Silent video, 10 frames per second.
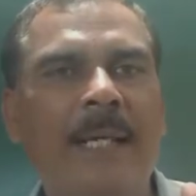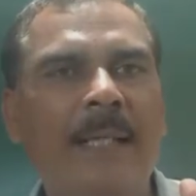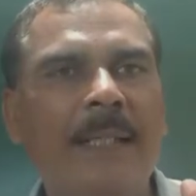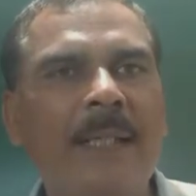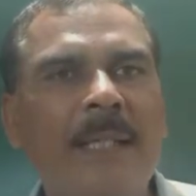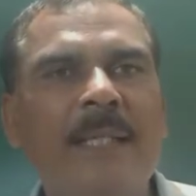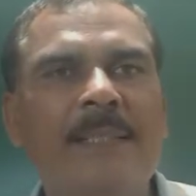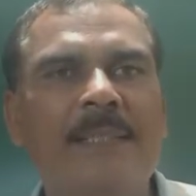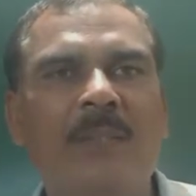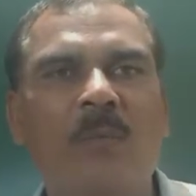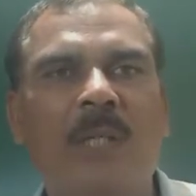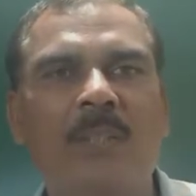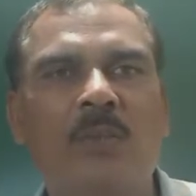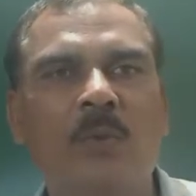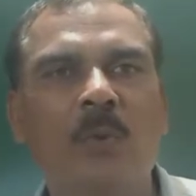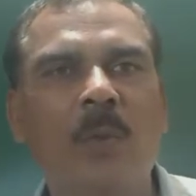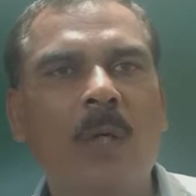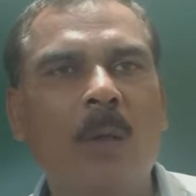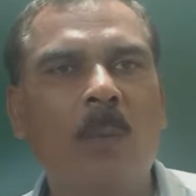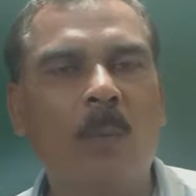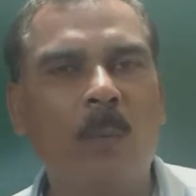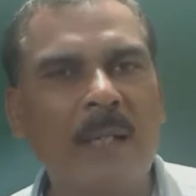E is equals to 1